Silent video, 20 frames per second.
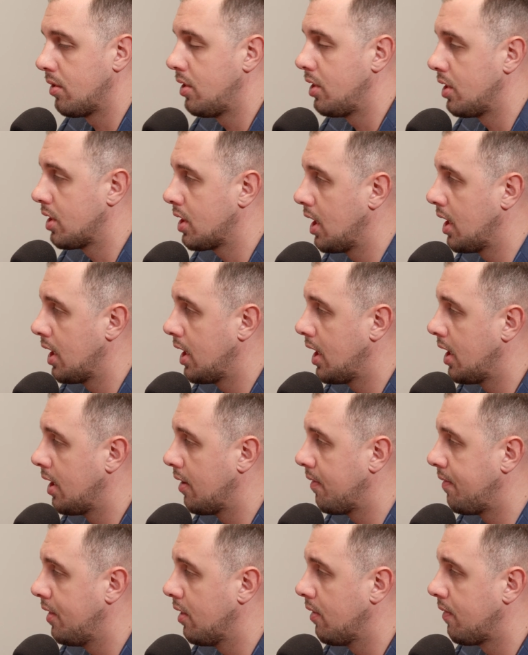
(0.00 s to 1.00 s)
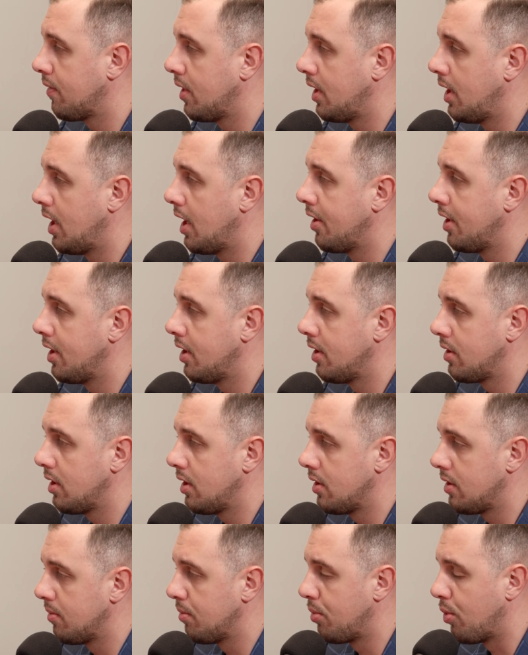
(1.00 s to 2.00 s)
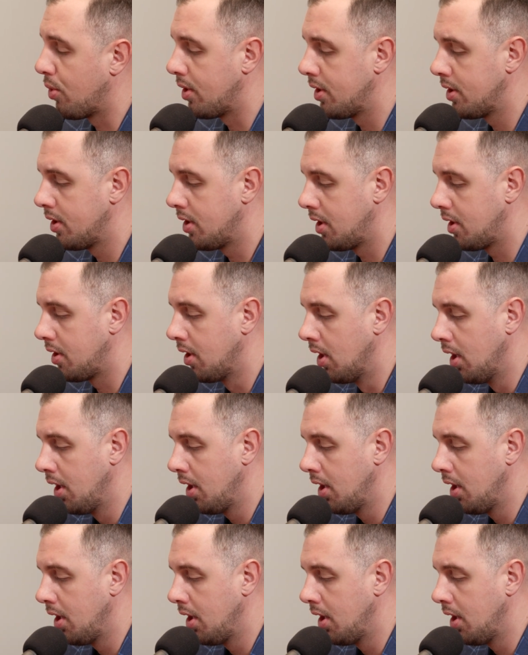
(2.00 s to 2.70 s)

just kind of getting a feel for the area is important. And,